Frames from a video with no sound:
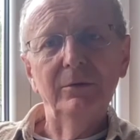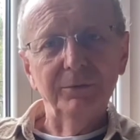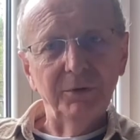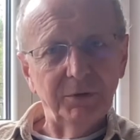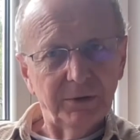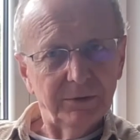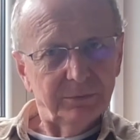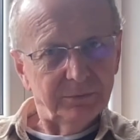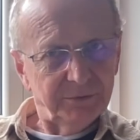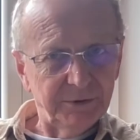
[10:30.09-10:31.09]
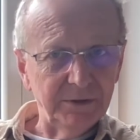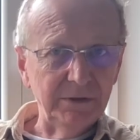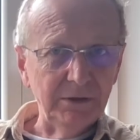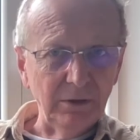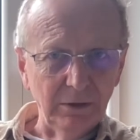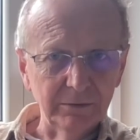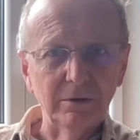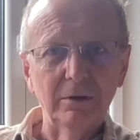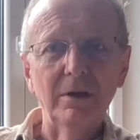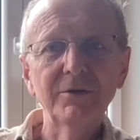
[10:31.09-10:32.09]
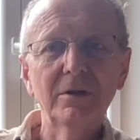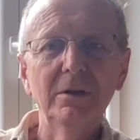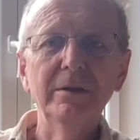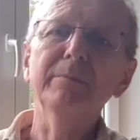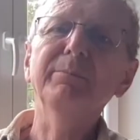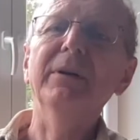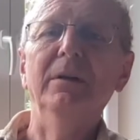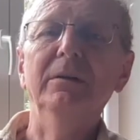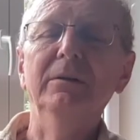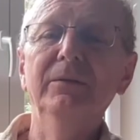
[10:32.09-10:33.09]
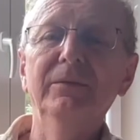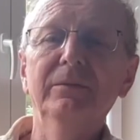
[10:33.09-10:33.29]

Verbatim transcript: to return to the ontological imperative.